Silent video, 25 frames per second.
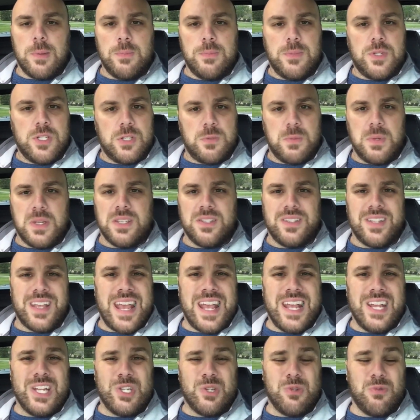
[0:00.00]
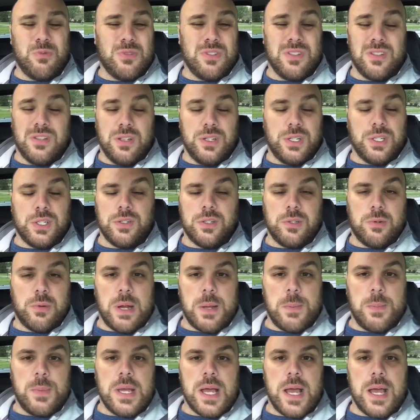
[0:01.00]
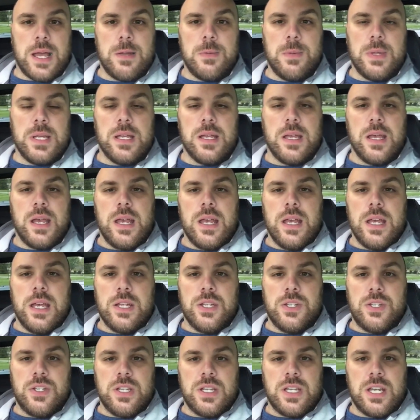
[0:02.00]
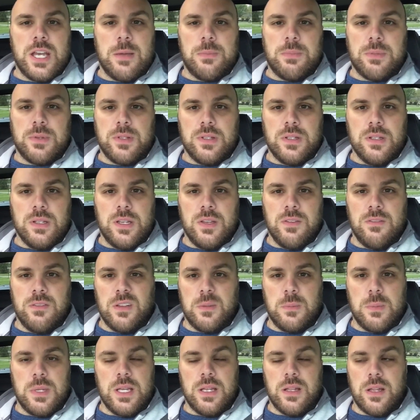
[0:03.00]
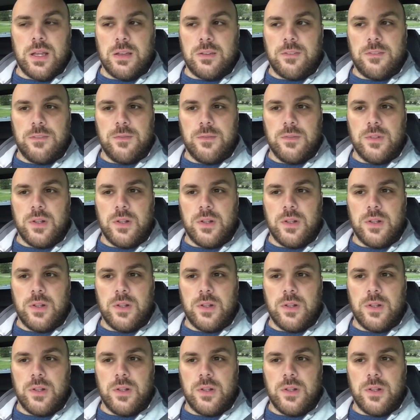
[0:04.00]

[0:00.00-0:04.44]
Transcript: just because the agent was literally right behind me and she kept giving me like